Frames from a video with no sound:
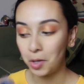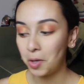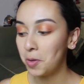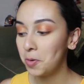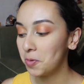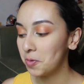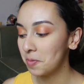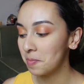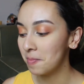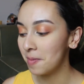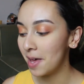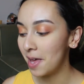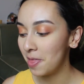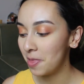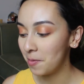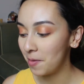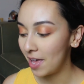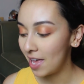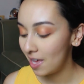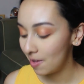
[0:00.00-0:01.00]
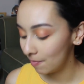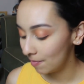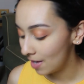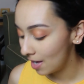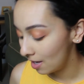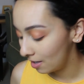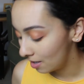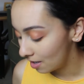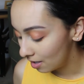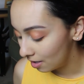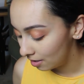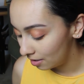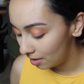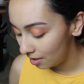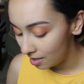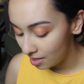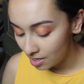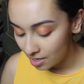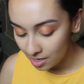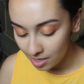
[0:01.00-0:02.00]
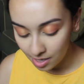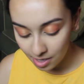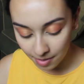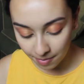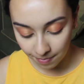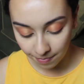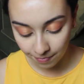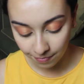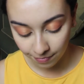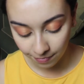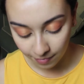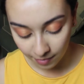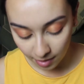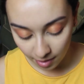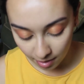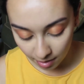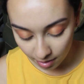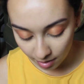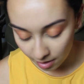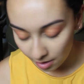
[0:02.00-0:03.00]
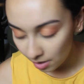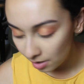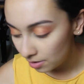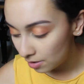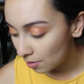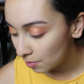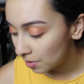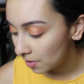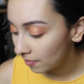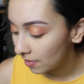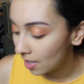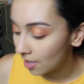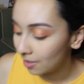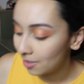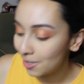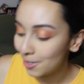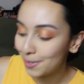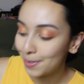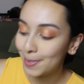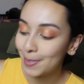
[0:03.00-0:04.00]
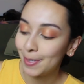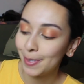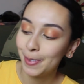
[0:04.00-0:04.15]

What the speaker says: Ooh, by the way, I got the Dose of Colors